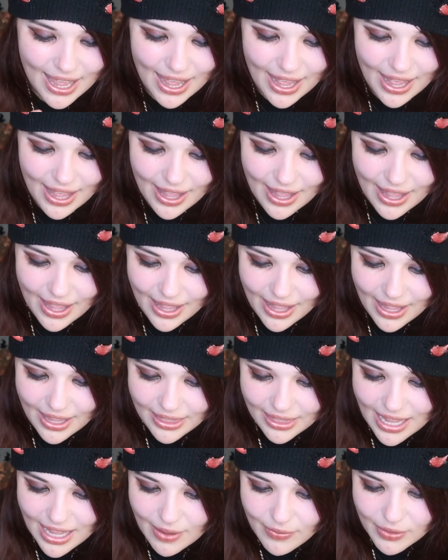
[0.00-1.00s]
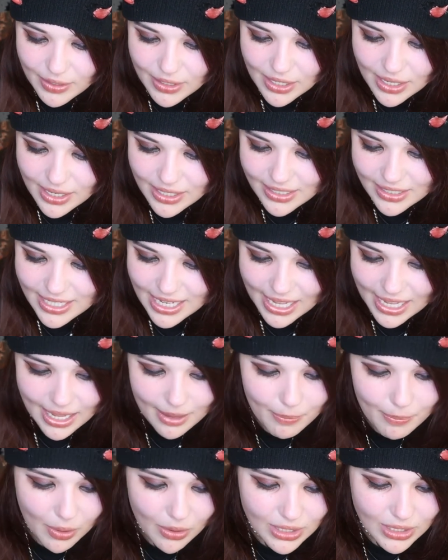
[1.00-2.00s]
Lavender
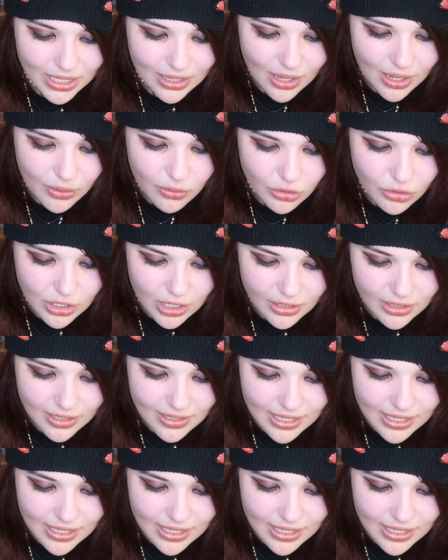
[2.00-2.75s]
tea body lotion.